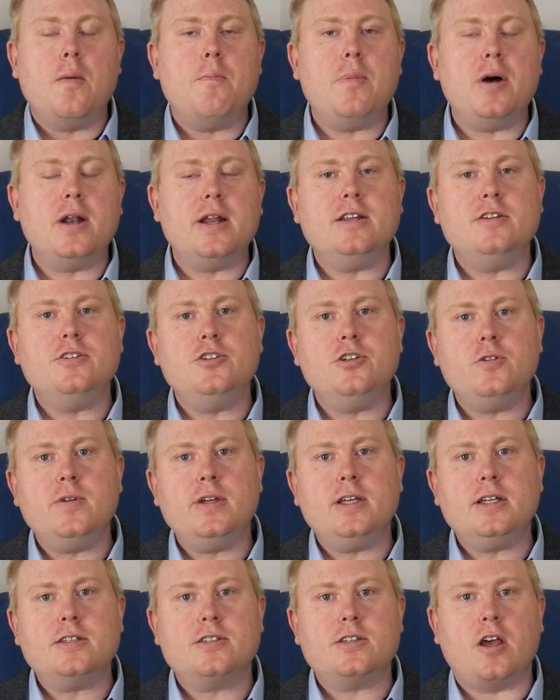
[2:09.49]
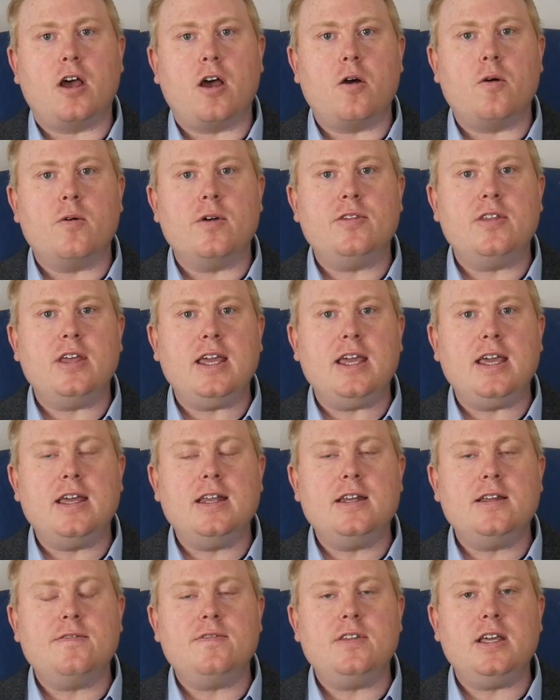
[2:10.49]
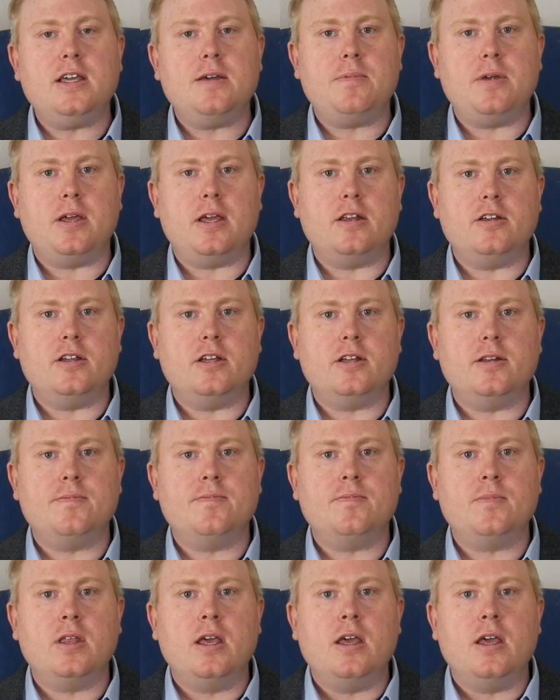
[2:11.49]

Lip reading: But in doing so, at the end of the opinion,